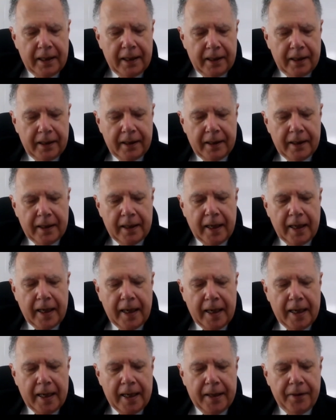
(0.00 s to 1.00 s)

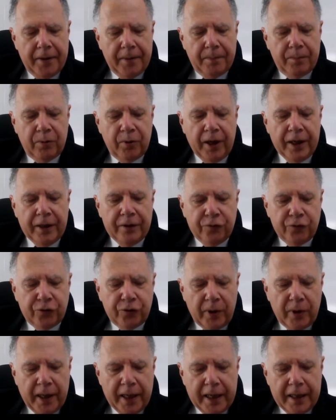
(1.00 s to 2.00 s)
The brain
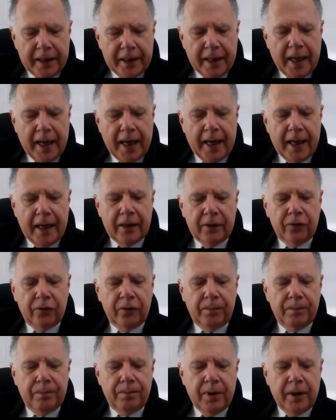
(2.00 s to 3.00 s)
drain
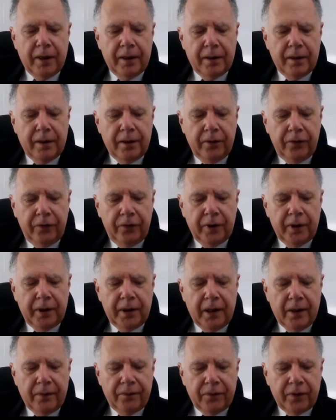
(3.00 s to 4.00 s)
has been
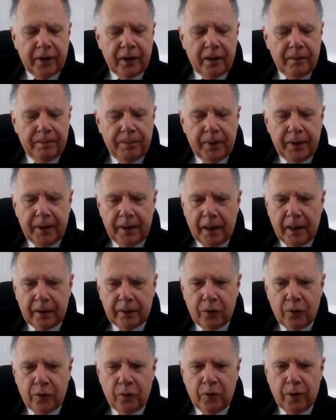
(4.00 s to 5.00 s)
significant, but
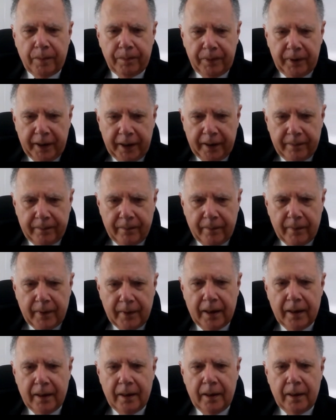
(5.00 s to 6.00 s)
not crippling.
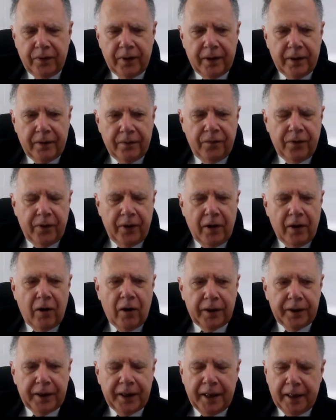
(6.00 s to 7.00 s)
So it's very
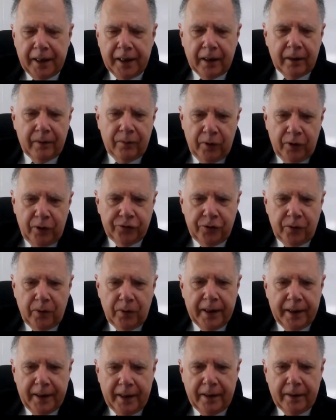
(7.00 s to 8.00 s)
hard to get out of Russia
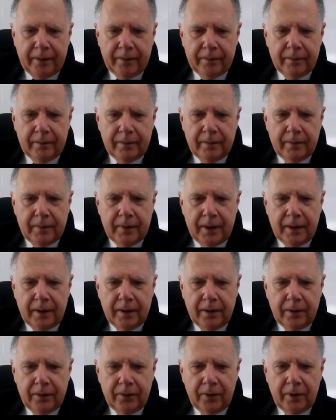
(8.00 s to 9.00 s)
right
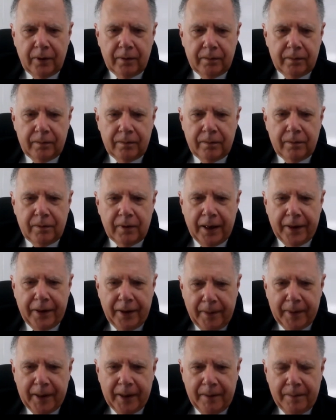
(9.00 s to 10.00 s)
now. Not
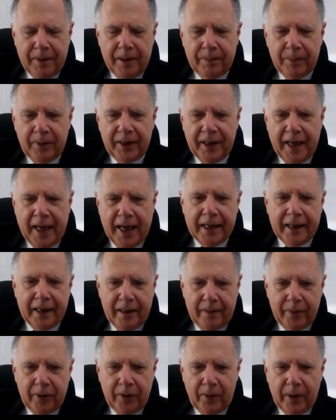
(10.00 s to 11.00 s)
that many people can
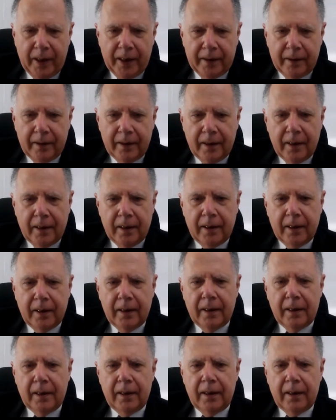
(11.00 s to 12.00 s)
emigrate.
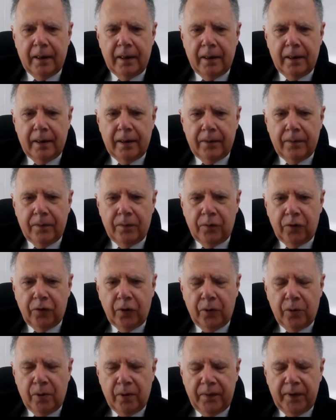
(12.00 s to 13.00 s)
So
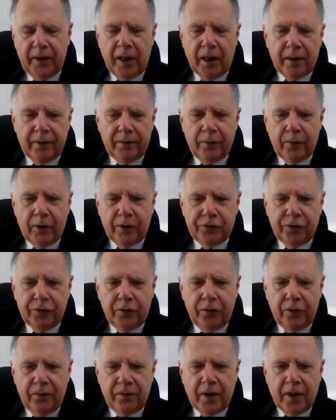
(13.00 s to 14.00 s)
you have a lot of
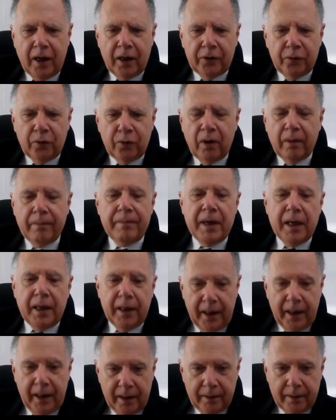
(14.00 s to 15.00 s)
Russians who've gone to
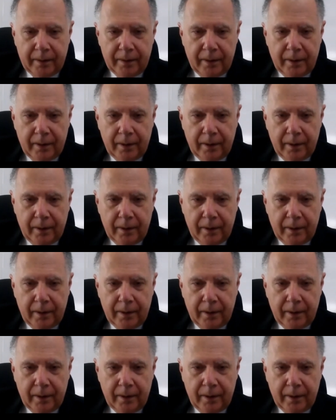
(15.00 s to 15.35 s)
Armenia,